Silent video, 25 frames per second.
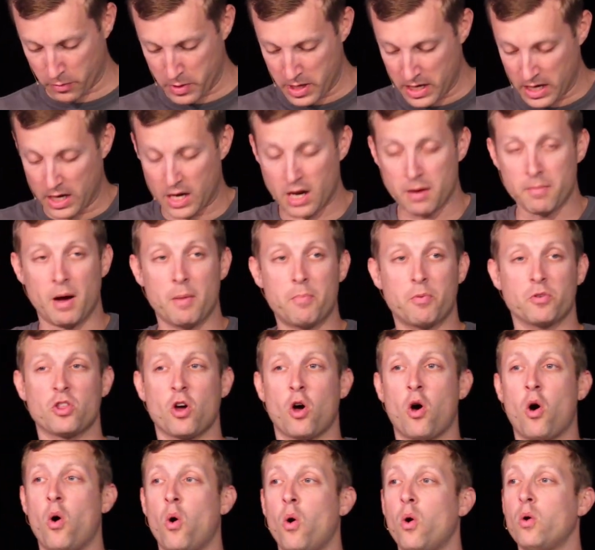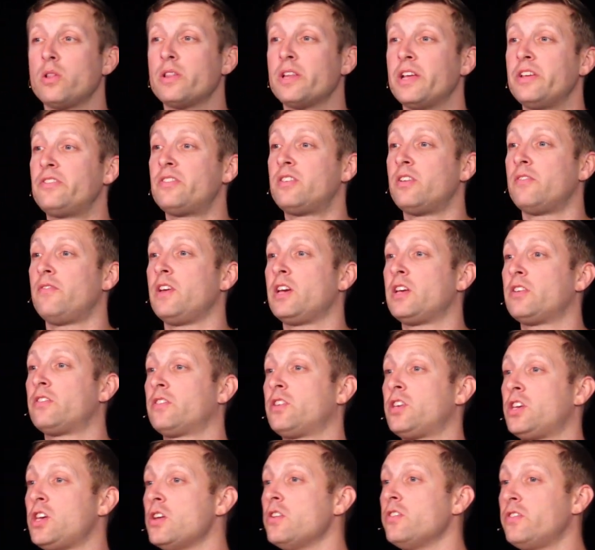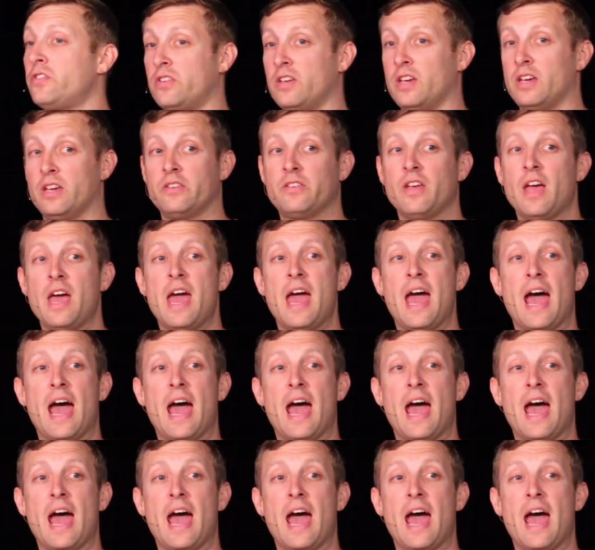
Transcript: We can come up with a whole list of excuses